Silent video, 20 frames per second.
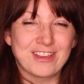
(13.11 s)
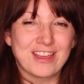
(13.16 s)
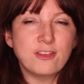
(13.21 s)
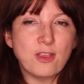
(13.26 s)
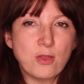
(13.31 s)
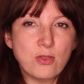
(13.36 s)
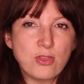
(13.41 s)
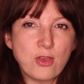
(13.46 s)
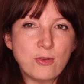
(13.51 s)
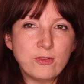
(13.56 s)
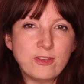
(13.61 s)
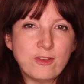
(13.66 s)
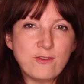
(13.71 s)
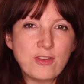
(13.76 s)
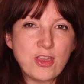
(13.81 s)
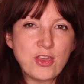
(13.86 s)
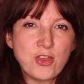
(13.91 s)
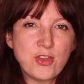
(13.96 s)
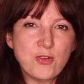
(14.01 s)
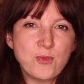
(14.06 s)
So those of
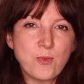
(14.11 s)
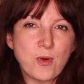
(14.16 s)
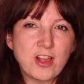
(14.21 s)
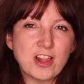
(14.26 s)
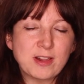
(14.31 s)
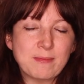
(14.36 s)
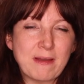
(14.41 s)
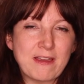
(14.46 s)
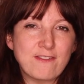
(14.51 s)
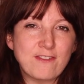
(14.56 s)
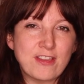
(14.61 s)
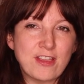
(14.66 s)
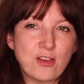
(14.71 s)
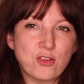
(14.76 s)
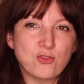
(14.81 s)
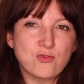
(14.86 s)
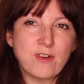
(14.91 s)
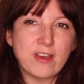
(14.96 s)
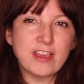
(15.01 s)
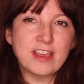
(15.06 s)
you who watch my
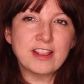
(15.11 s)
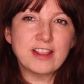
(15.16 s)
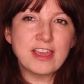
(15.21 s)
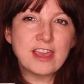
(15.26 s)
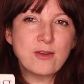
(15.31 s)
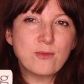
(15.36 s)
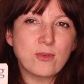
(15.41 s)
videos regularly